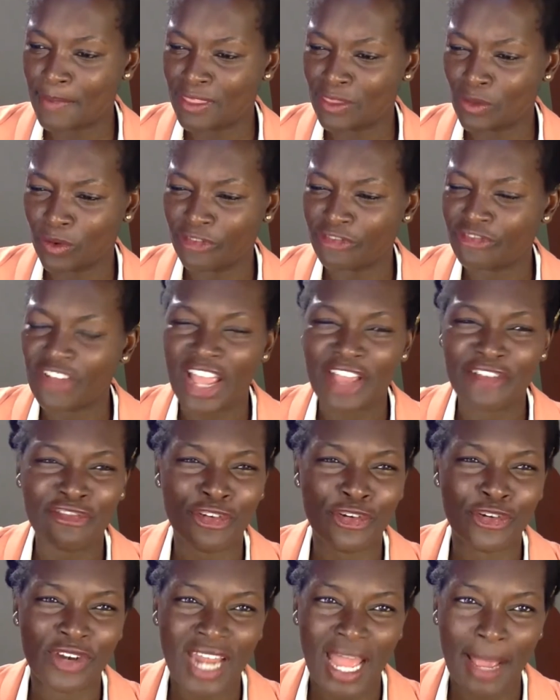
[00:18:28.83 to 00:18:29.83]
and there were
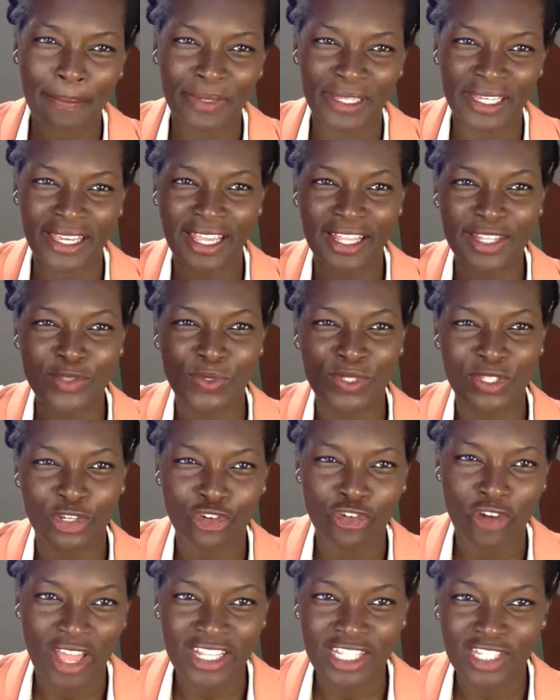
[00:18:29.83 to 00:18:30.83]
500 applicants, was
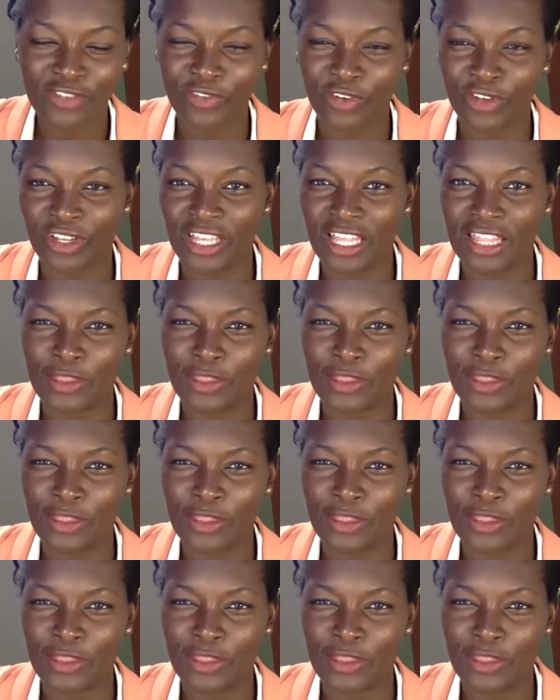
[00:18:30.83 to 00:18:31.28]
a transfer,